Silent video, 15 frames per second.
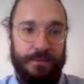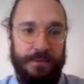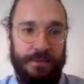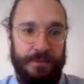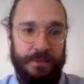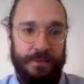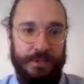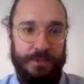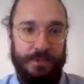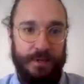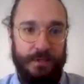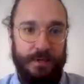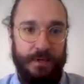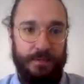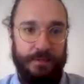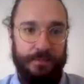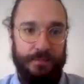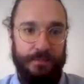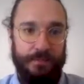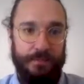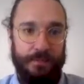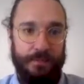So we just want one,
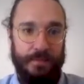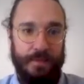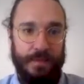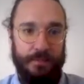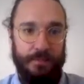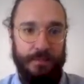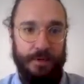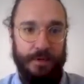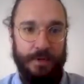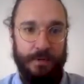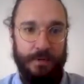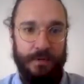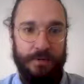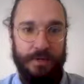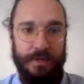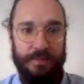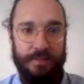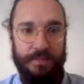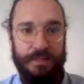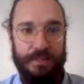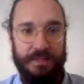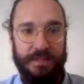and we want to order it
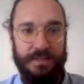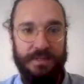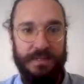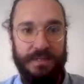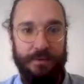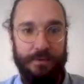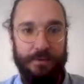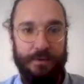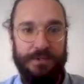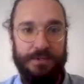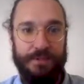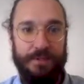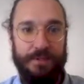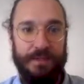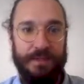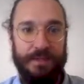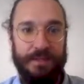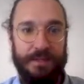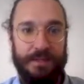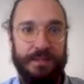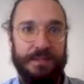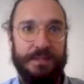in descending order so that we get the
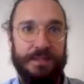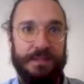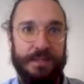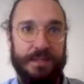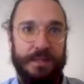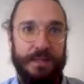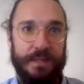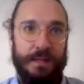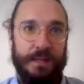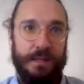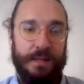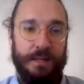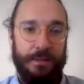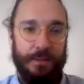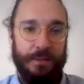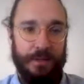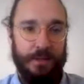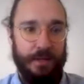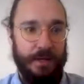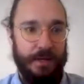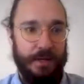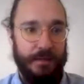latest. And then we're going to
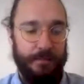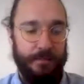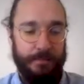call it.